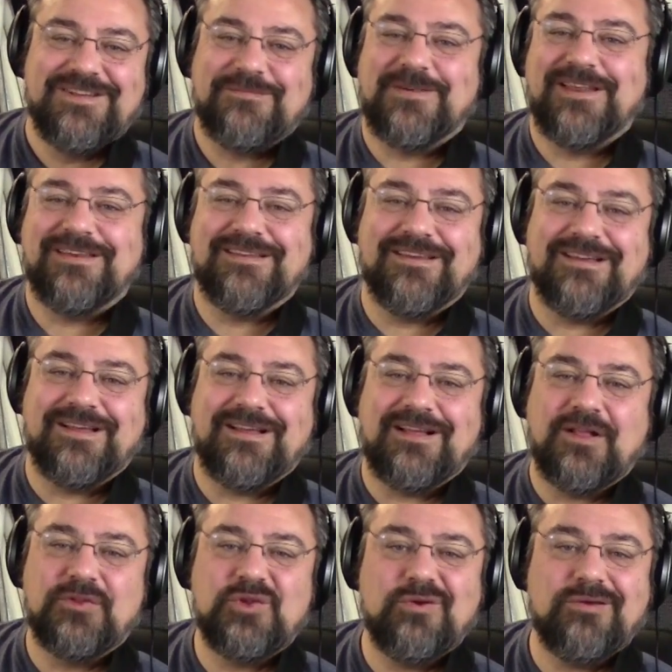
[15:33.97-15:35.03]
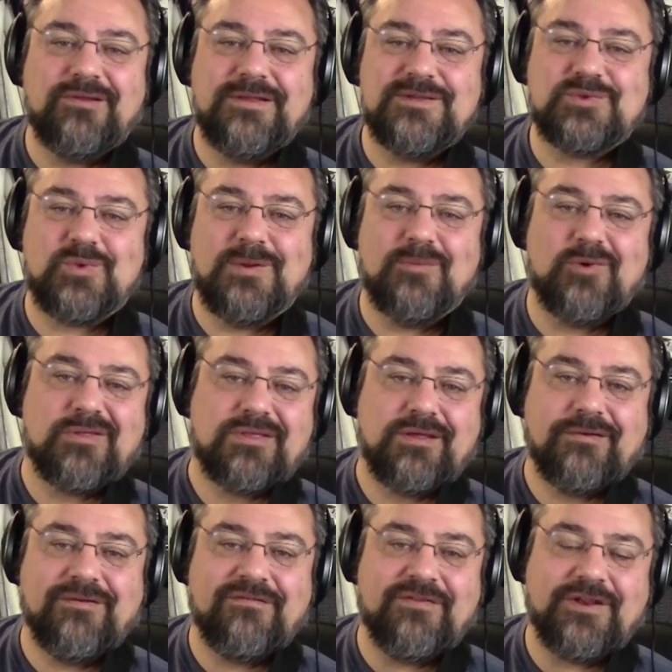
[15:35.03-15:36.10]
But I'll do at least one more
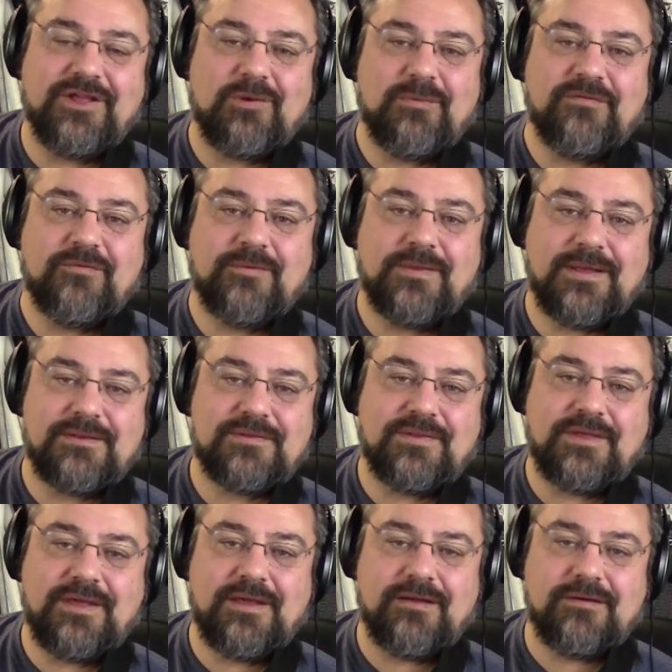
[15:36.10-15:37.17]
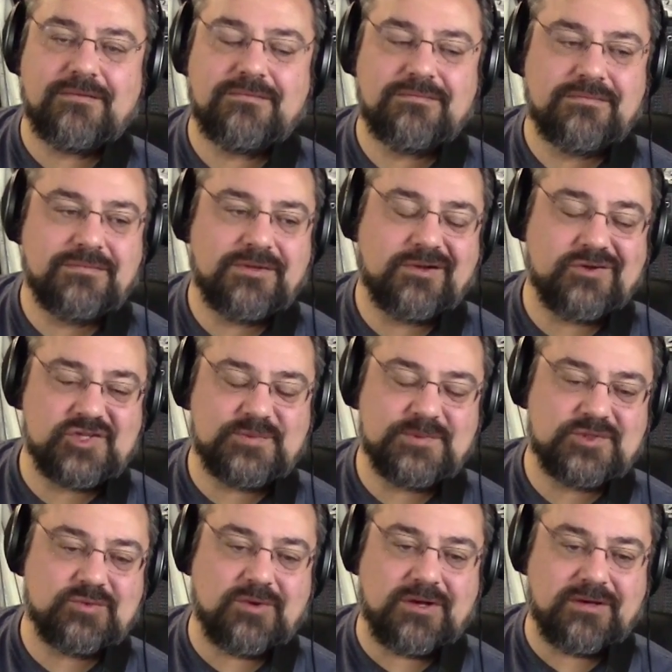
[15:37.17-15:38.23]
theory video before the end of the year. The
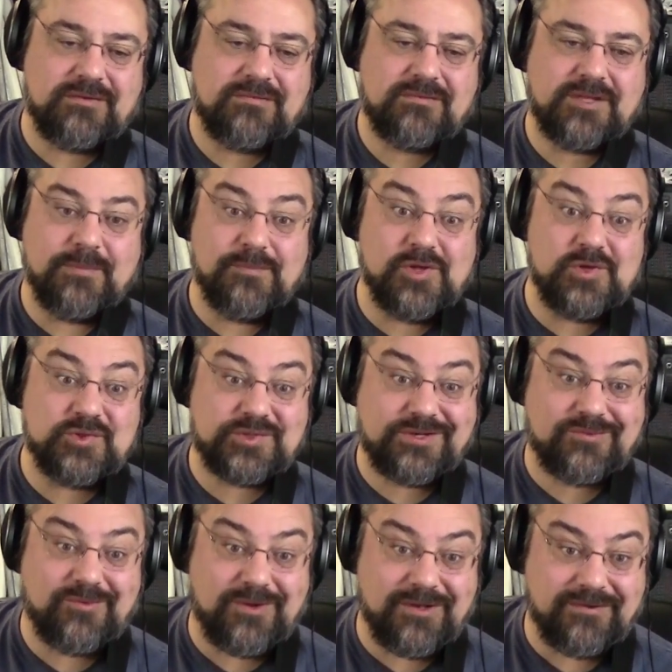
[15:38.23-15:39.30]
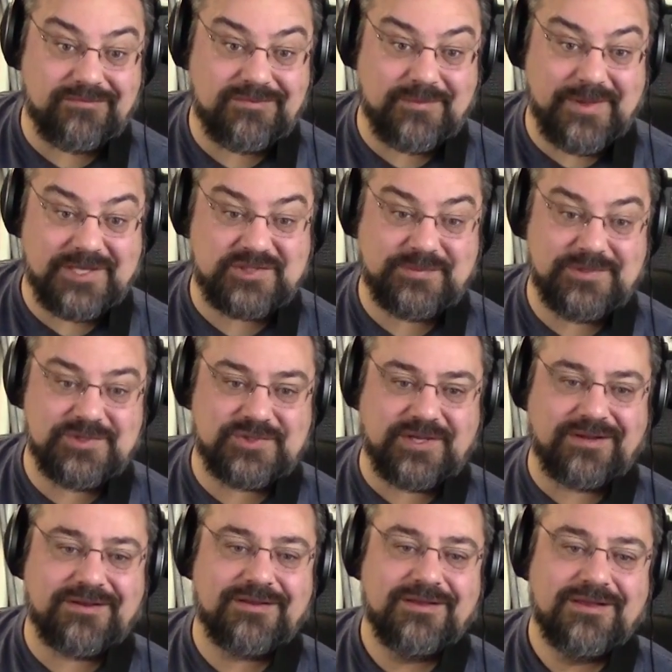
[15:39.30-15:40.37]
Christmas one, the music one, the Matt's
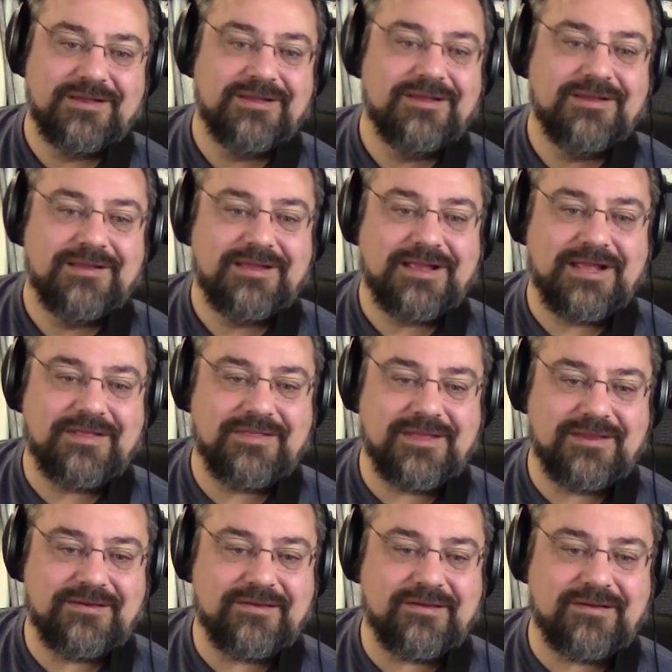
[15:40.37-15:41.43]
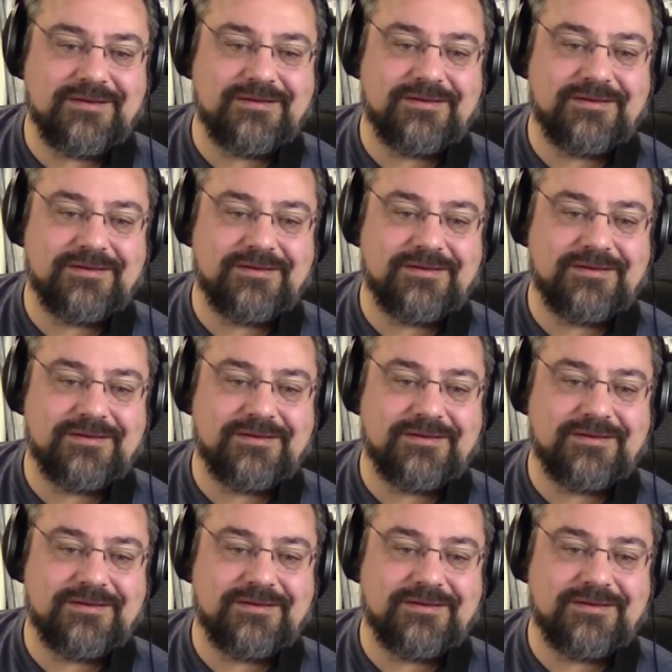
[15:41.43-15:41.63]
Music, and then